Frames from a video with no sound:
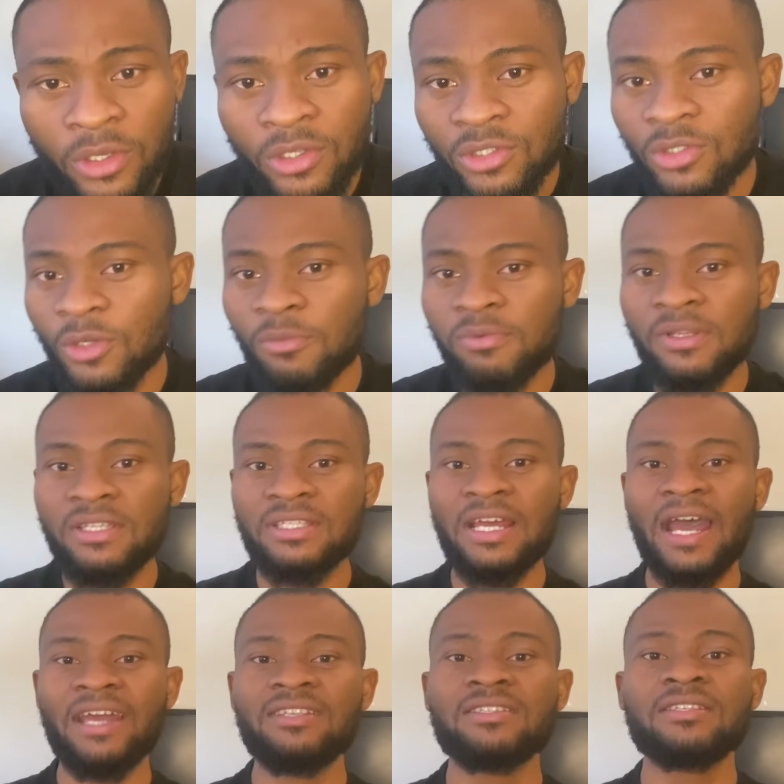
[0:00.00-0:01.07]
So please
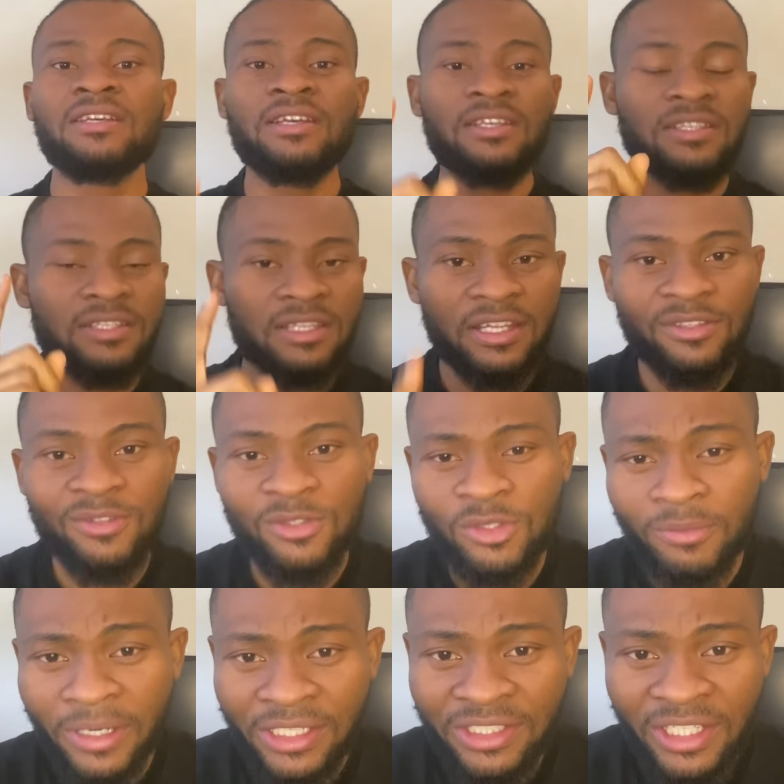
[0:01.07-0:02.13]
guys, stay tuned to
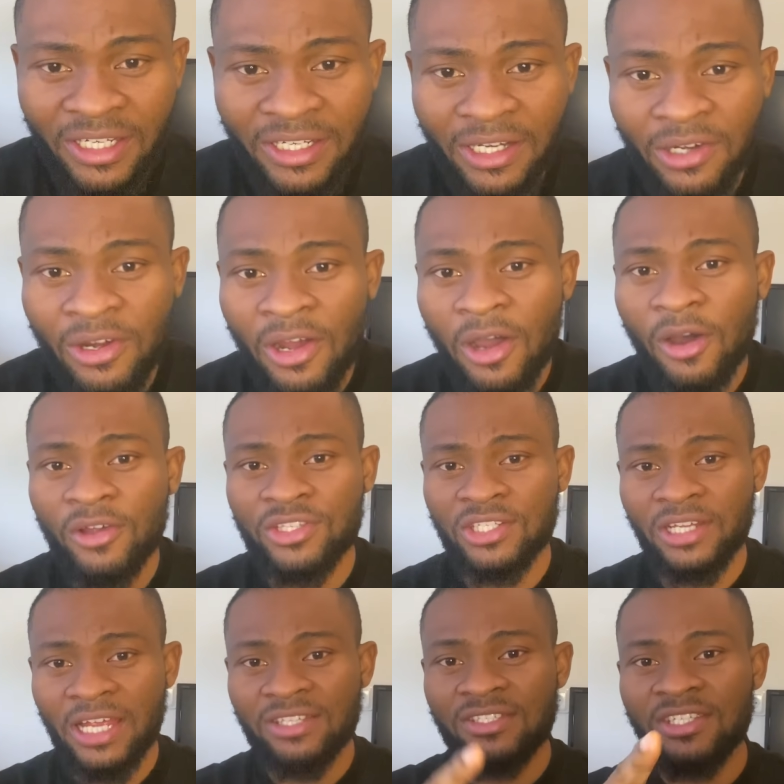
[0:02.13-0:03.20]
my channel. Until
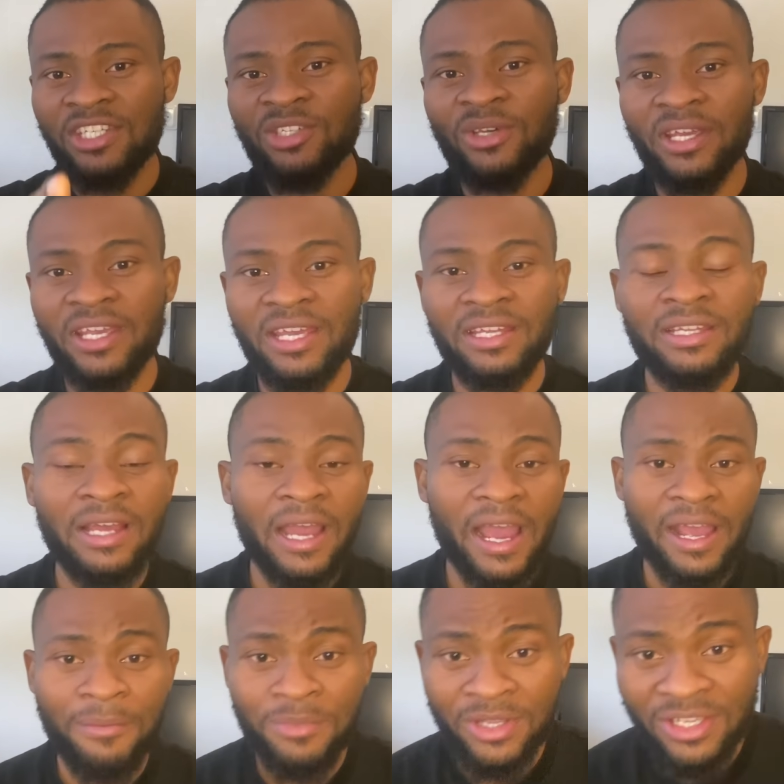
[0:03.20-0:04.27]
I see you again, I
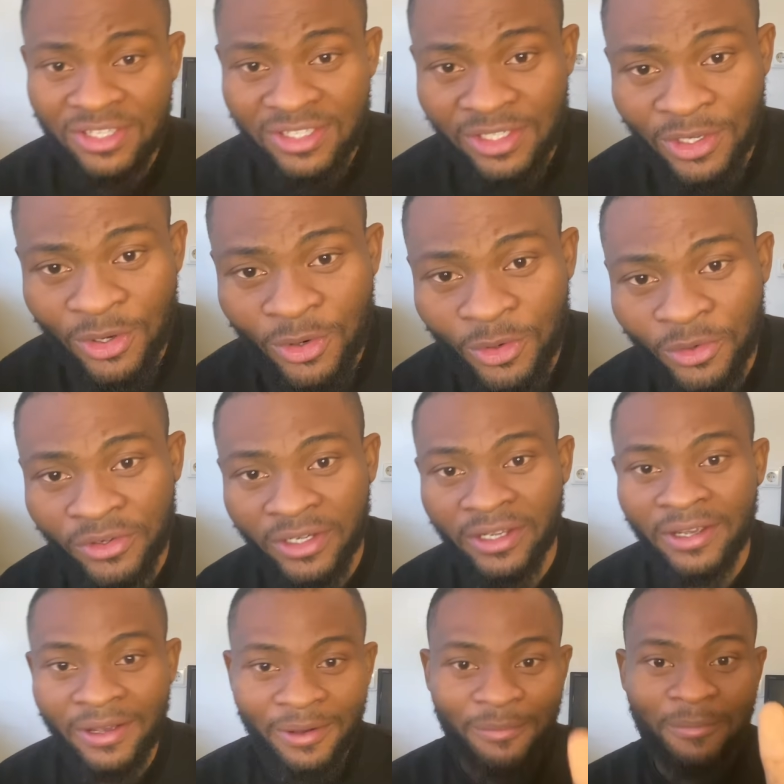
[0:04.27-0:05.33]
am Kingsley Okori.
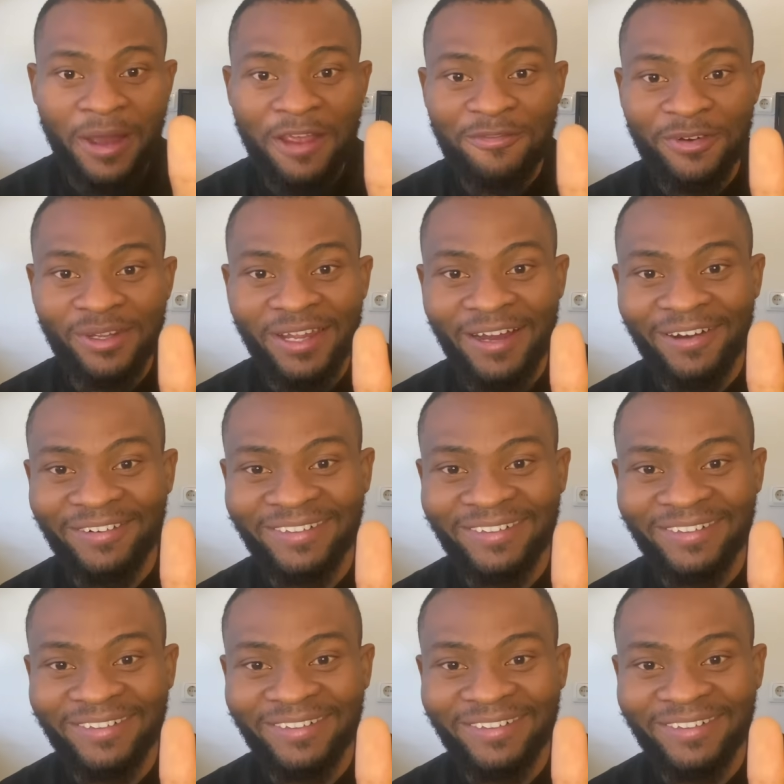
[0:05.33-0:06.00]
Bye for now.